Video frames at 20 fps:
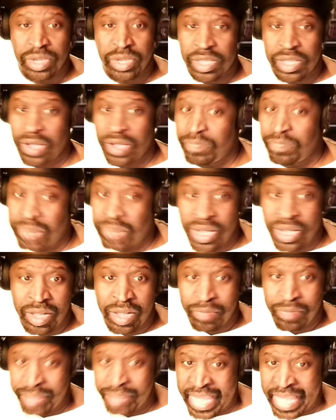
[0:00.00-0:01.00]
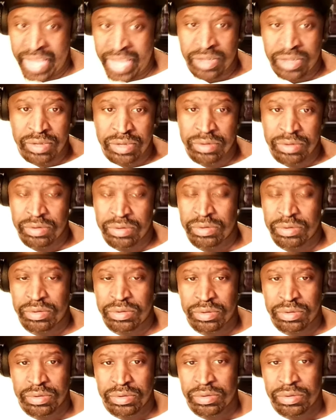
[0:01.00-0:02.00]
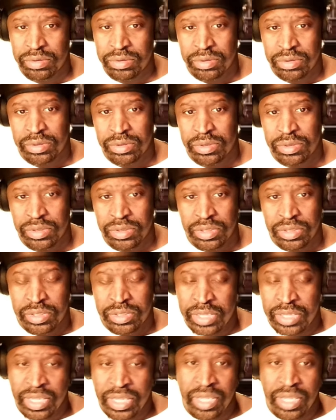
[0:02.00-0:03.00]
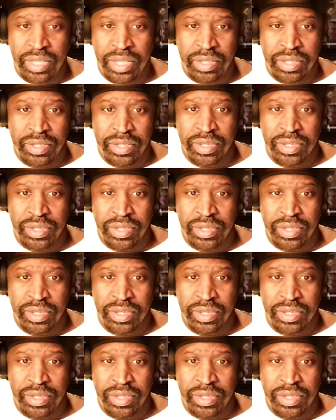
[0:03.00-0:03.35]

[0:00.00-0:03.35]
come bomb back. Yeah.